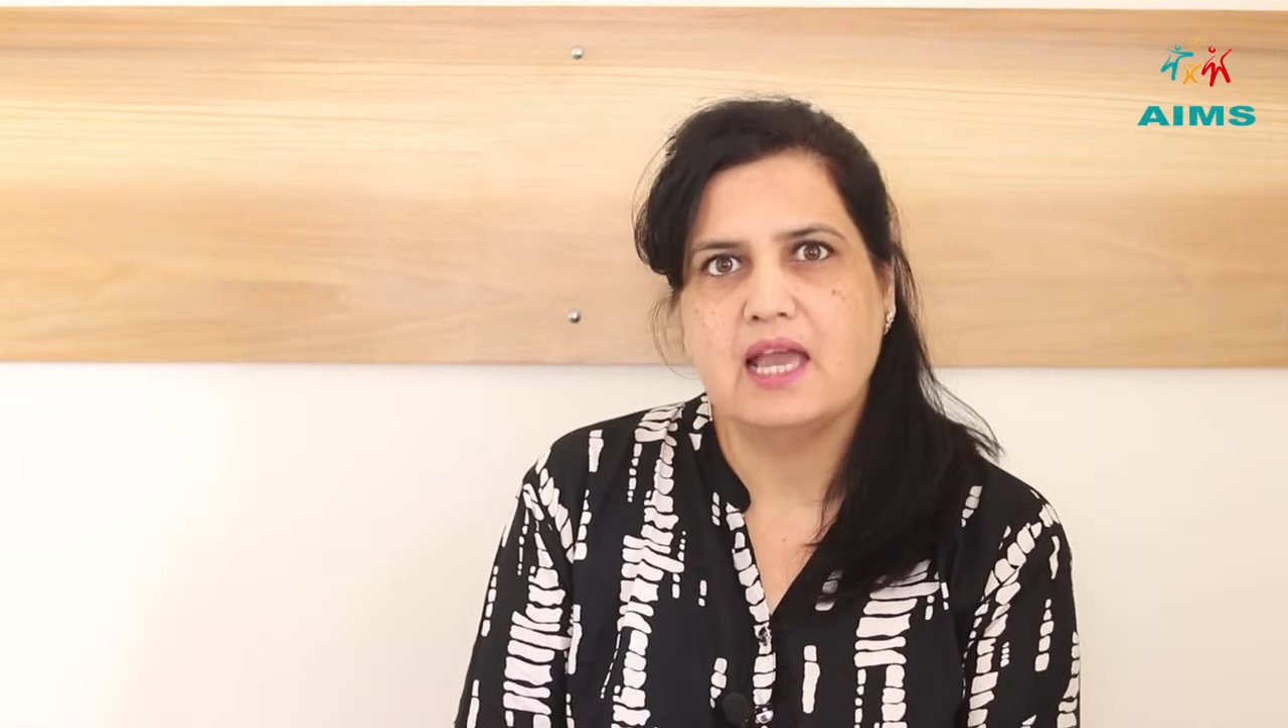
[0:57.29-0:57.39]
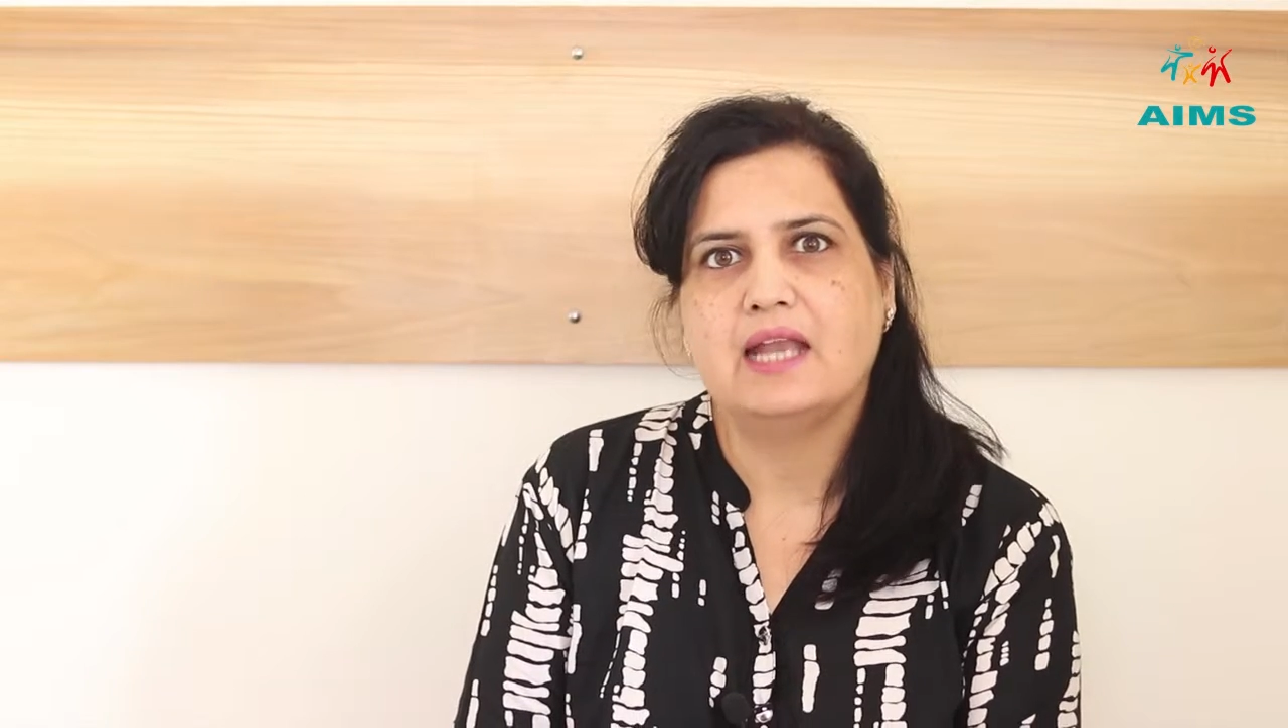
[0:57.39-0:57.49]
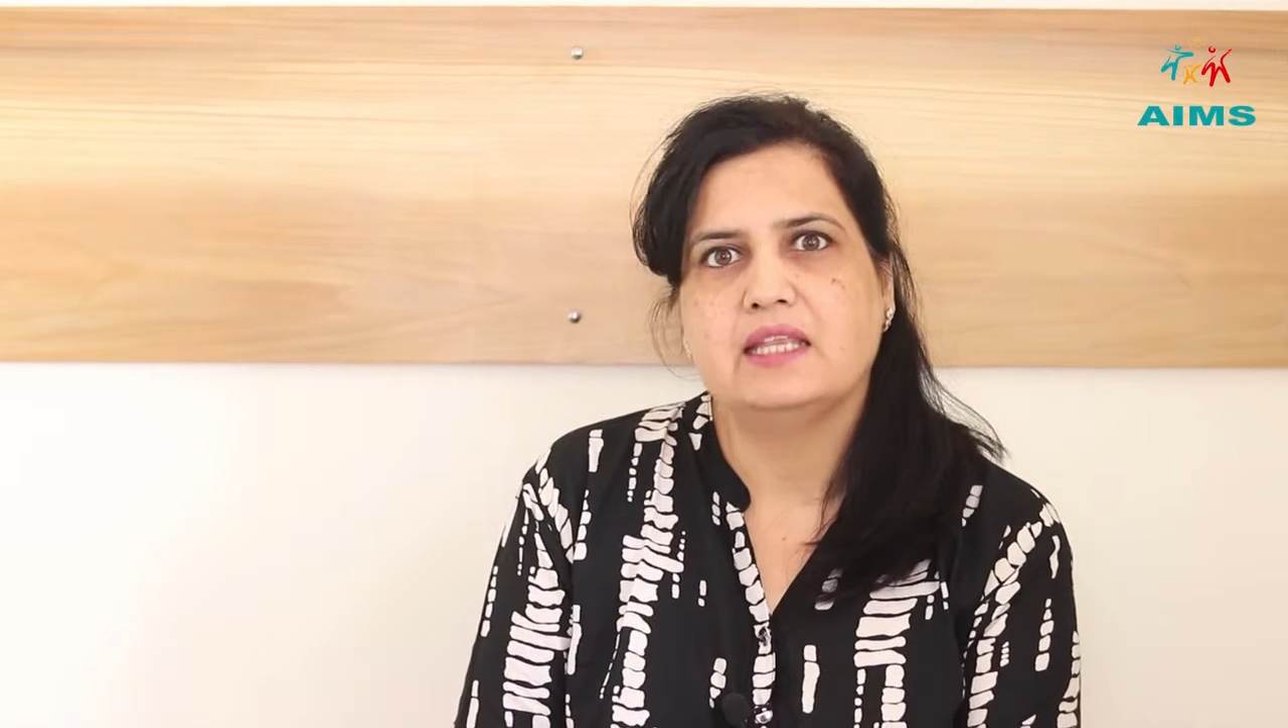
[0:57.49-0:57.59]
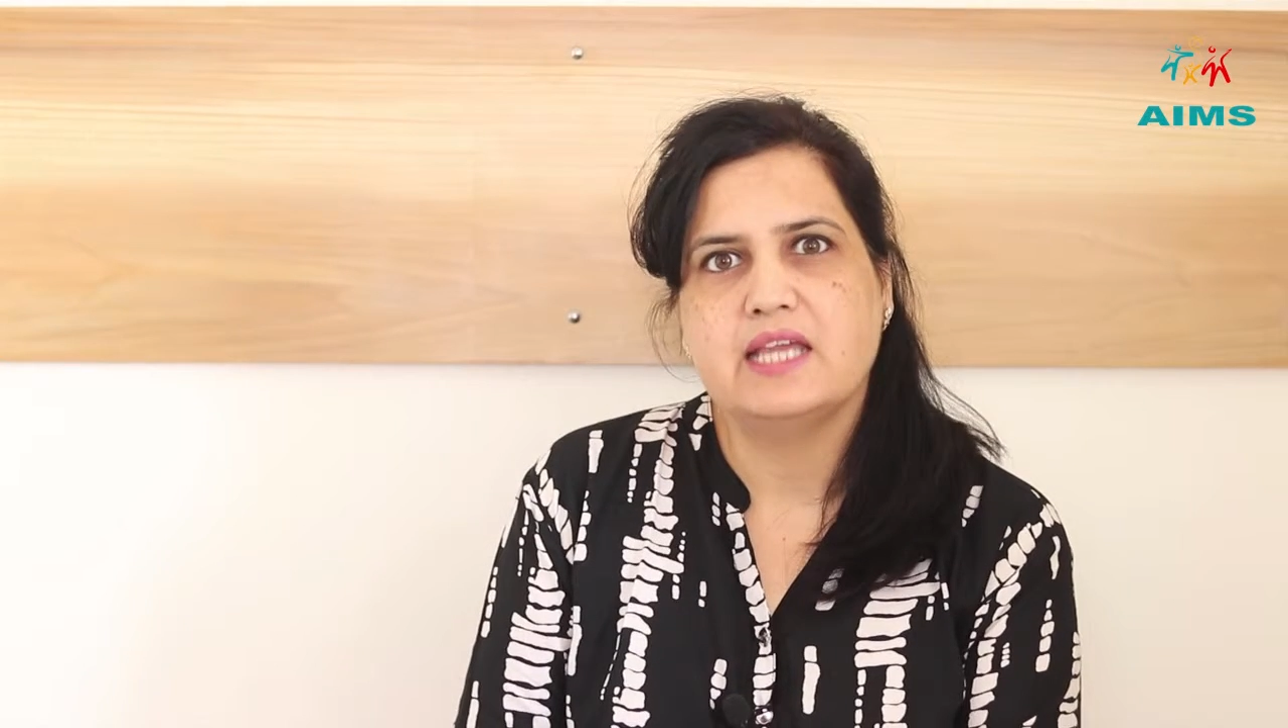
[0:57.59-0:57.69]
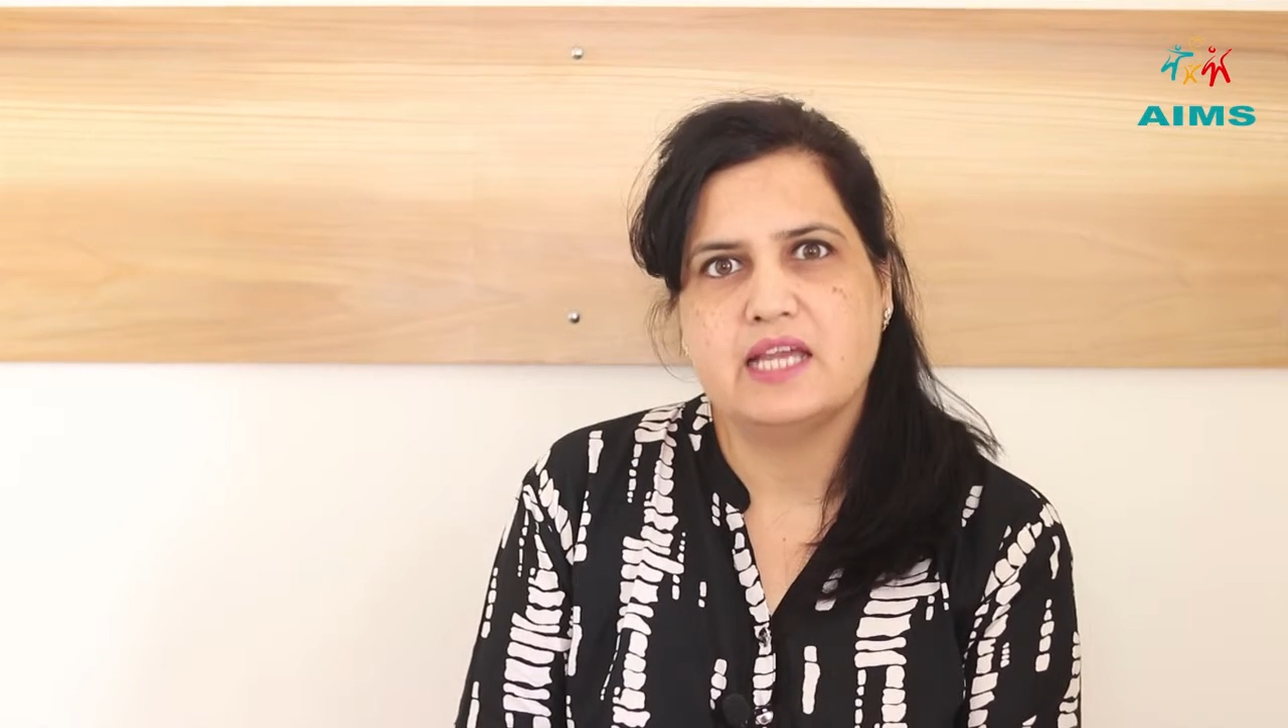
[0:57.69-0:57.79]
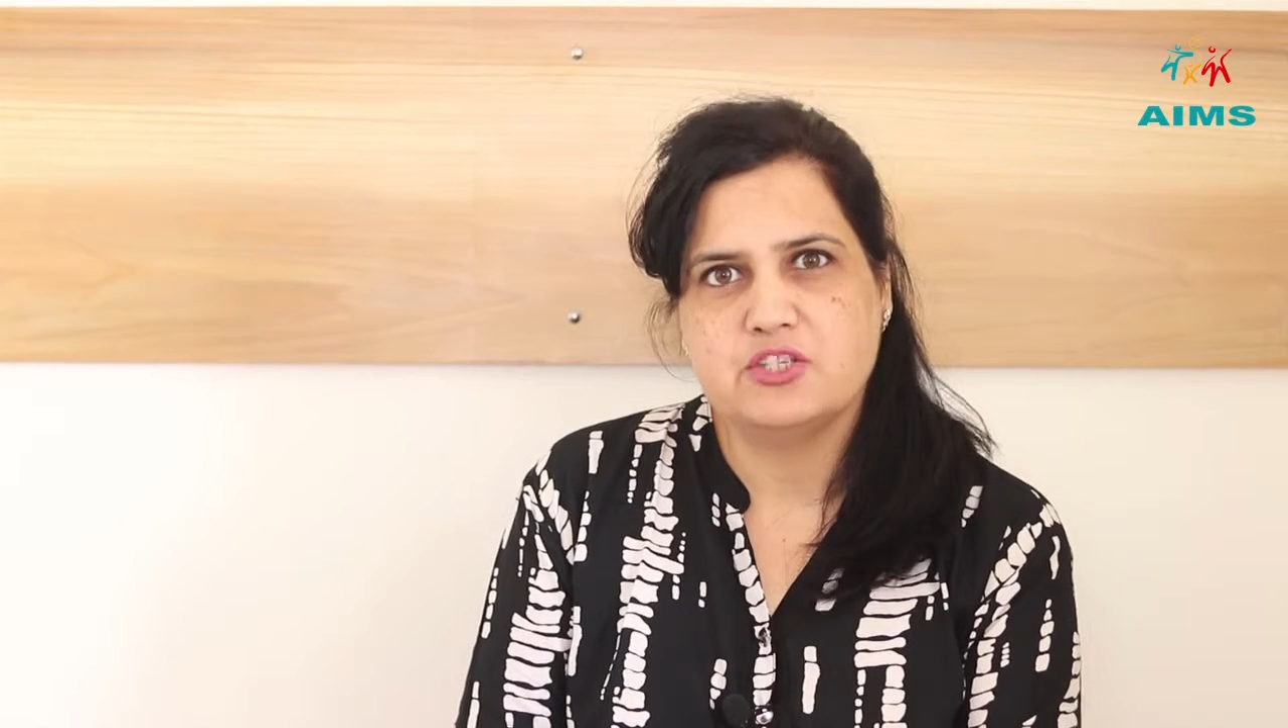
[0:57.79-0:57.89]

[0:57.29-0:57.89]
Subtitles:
and the